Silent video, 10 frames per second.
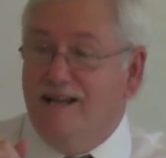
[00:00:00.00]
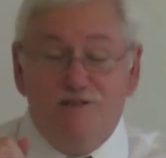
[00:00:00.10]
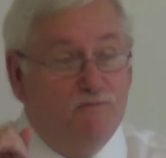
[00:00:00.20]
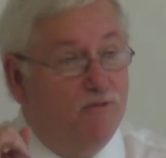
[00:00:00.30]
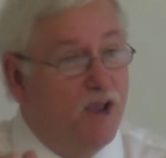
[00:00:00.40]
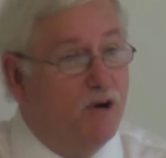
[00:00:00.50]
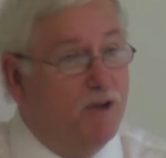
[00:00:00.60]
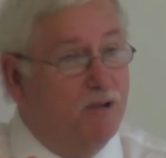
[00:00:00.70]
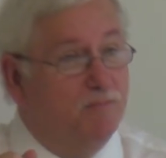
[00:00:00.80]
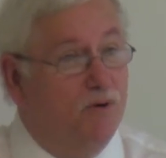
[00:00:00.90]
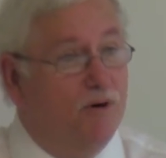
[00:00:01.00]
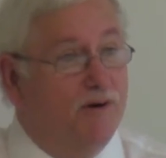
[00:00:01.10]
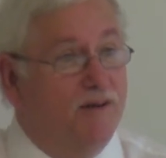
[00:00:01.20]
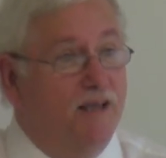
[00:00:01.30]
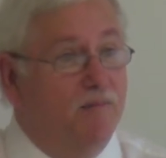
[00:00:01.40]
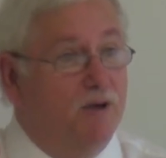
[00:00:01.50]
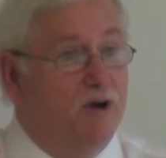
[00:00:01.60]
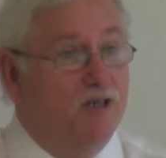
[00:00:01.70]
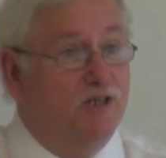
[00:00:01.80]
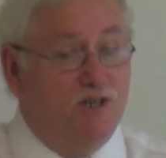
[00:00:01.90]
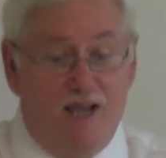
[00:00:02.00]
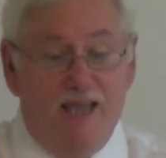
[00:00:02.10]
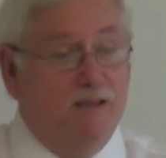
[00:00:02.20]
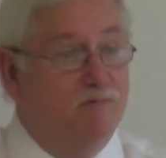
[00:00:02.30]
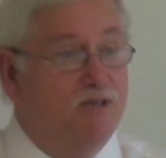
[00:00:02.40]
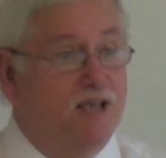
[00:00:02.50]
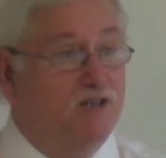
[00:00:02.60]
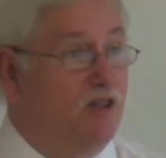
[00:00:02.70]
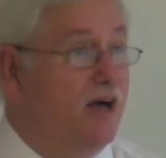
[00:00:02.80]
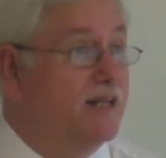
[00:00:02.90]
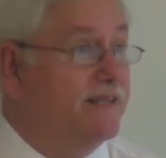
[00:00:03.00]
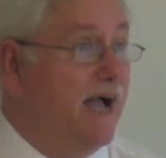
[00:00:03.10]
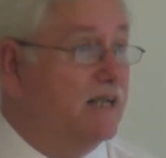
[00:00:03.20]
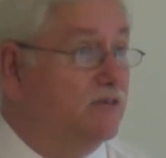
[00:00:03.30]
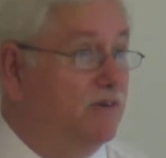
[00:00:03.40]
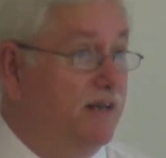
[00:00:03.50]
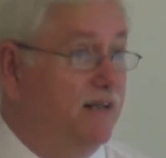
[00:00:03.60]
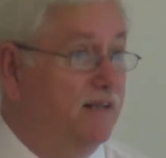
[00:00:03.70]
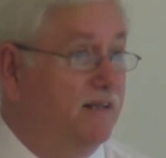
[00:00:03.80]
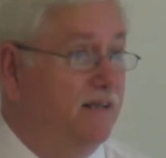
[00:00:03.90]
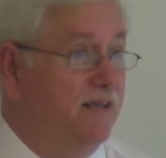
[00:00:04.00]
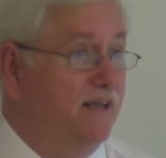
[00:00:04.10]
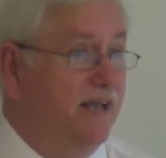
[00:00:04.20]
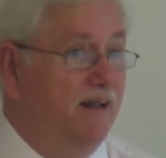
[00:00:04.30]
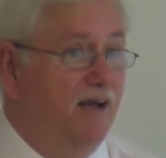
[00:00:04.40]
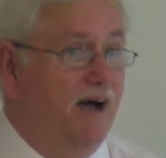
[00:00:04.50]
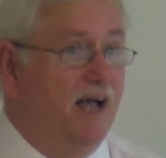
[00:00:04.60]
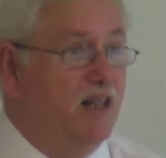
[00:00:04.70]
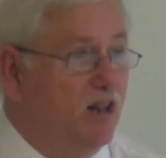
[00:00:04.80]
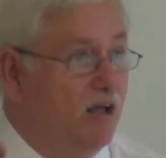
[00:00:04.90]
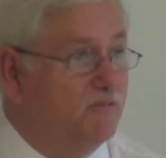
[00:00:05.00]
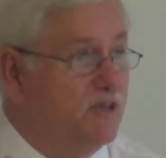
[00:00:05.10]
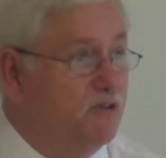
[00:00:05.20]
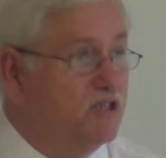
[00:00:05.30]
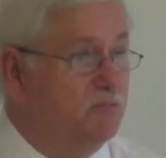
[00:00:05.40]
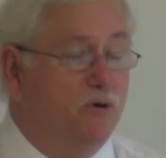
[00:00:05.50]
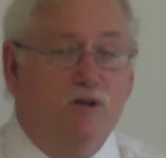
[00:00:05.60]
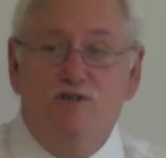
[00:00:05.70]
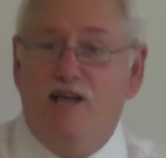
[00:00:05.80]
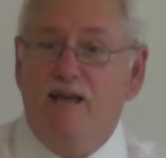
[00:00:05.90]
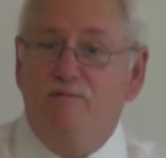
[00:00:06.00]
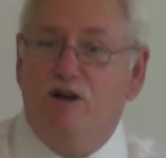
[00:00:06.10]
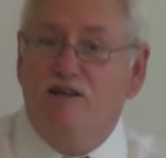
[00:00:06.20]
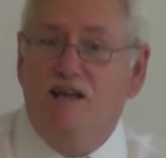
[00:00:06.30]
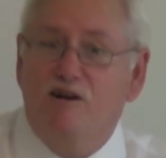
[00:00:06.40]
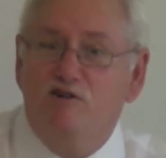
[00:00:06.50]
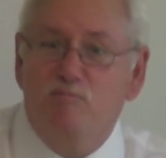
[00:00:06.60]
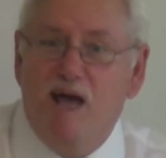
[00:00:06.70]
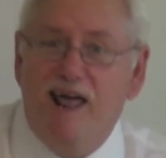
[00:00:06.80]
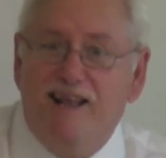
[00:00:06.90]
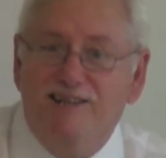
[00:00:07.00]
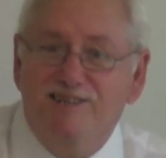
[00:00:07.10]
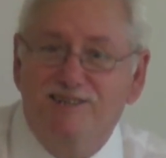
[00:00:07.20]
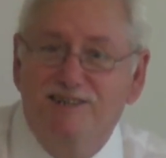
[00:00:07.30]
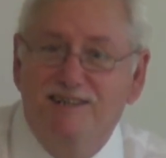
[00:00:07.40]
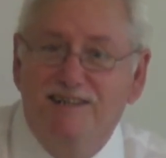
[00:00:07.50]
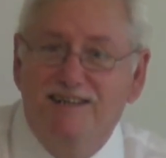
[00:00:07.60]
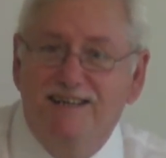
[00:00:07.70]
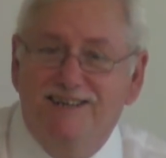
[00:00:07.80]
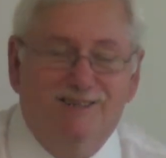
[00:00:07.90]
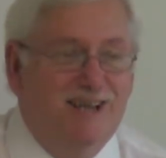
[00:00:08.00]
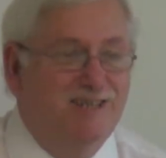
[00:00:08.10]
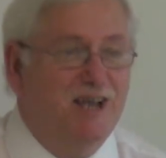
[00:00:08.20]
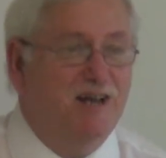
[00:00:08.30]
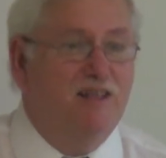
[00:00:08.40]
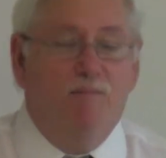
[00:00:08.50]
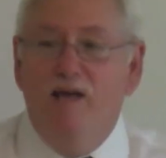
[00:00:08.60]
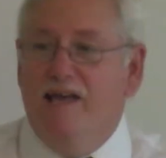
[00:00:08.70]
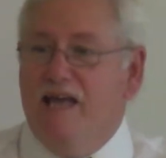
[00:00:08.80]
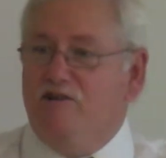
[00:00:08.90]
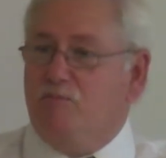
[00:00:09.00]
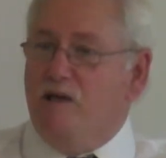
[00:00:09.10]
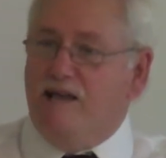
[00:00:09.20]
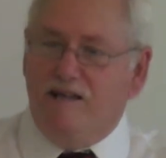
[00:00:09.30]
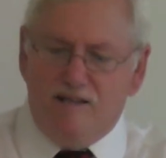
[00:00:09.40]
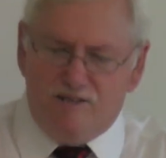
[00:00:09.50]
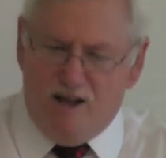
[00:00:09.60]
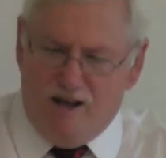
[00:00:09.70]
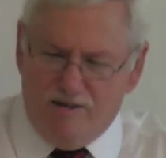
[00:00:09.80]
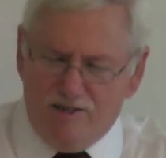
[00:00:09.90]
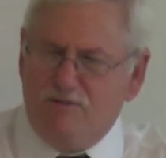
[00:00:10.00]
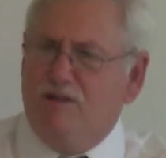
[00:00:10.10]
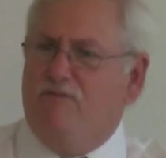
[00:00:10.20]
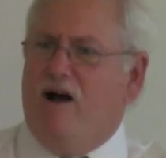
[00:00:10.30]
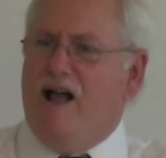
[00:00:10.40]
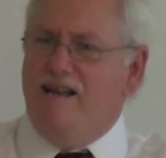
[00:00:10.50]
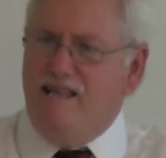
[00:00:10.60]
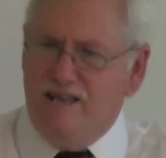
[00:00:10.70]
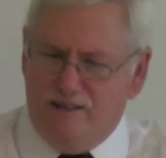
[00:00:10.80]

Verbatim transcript: That's very important because James has a lot of doctrine in it. And I love to use the book of James on charismatics because I say to them, if speaking in tongues, if divine